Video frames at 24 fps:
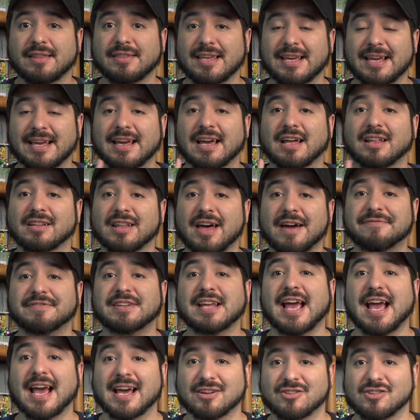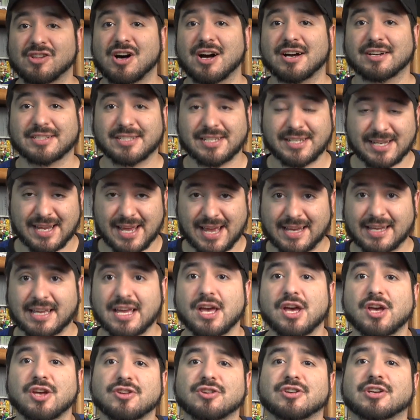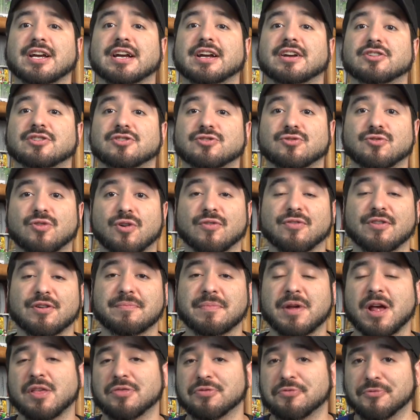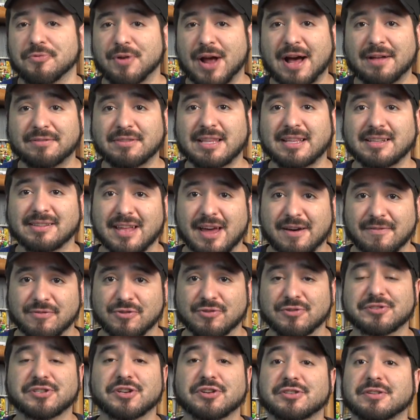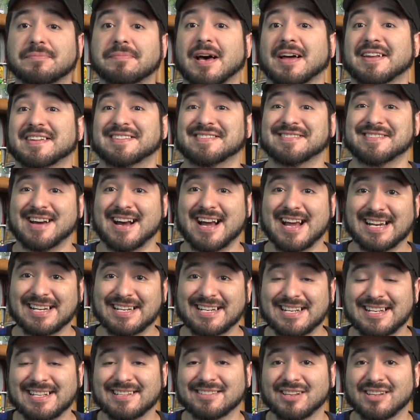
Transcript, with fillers: the left analog stick. You can control them throughout the levels. There's about 90